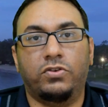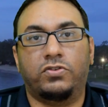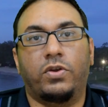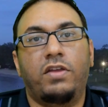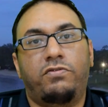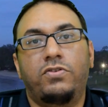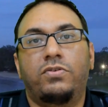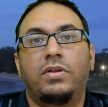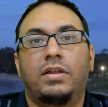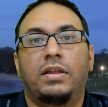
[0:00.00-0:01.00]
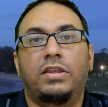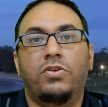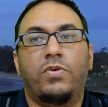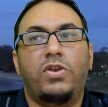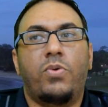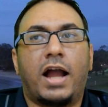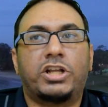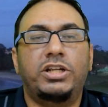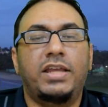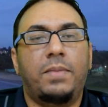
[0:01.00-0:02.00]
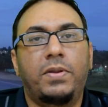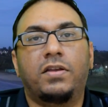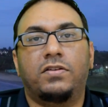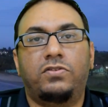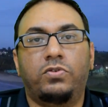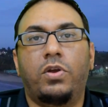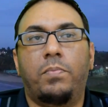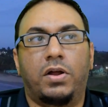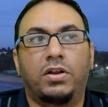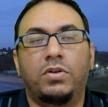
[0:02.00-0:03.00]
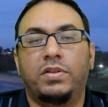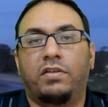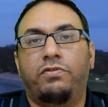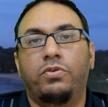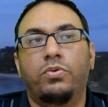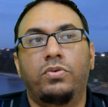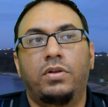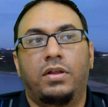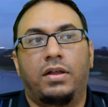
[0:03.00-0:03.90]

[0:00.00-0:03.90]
So if you actually get Pinnacle Studio bundled with a few